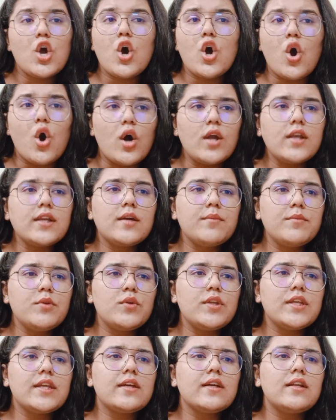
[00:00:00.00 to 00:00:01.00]
all
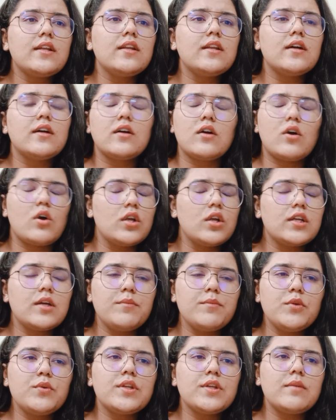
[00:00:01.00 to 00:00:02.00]

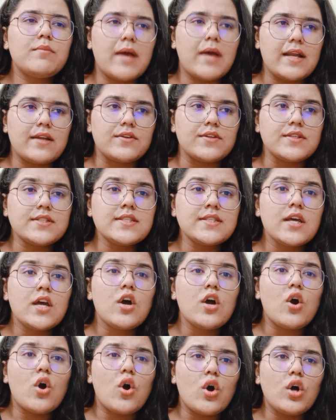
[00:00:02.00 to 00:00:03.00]
communal matters,
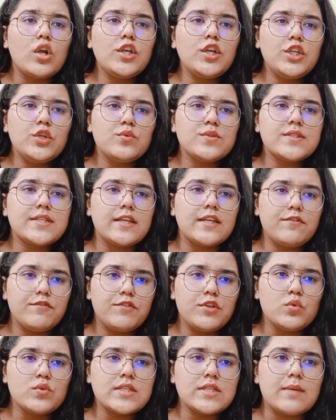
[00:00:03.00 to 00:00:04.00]
all news and
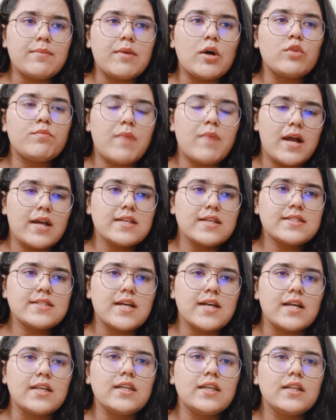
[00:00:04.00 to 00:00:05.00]
views about
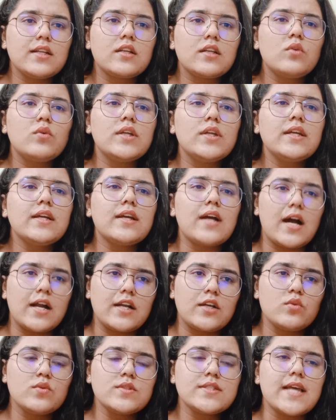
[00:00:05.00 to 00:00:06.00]
Pakistan, including
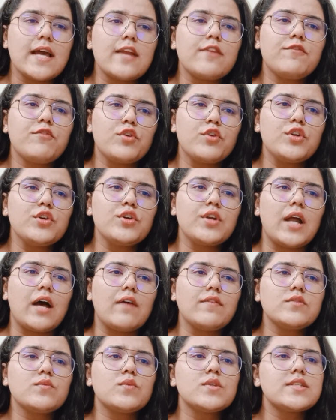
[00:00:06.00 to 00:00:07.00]
cartoons and
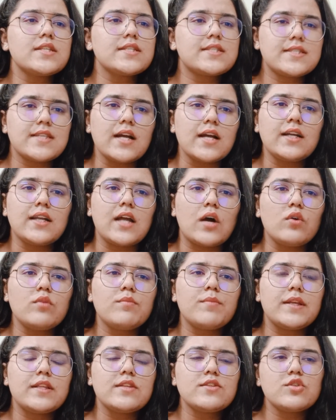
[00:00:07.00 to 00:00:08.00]
photographs, was struck
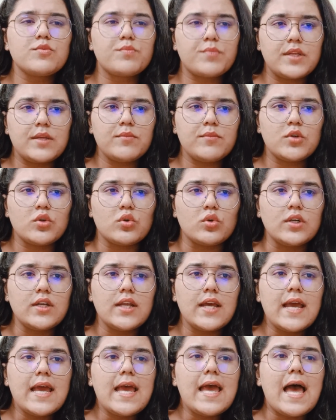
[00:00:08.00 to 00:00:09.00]
down by the Supreme Court
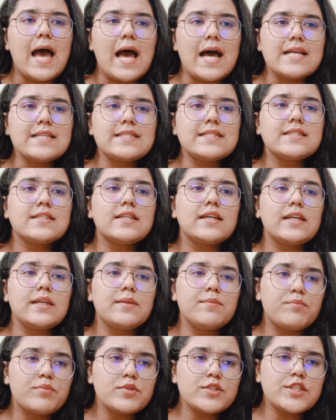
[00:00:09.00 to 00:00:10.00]
as the
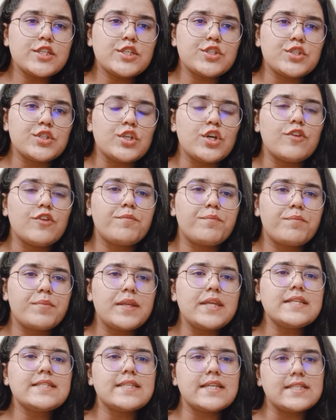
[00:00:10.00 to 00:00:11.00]
imposition of
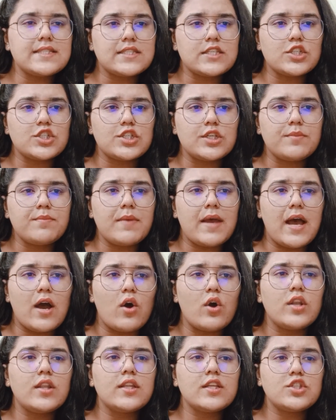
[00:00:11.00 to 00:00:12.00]
pre-censorship
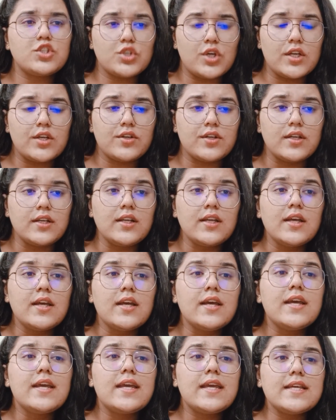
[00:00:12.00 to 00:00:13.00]
on the journal
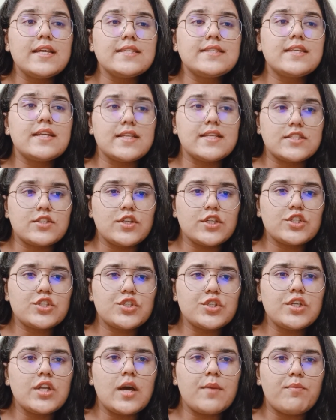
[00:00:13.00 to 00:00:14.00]
is the
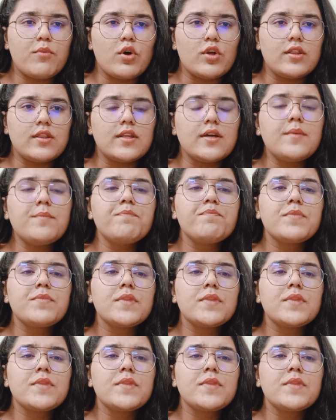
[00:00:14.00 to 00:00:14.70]
restriction upon the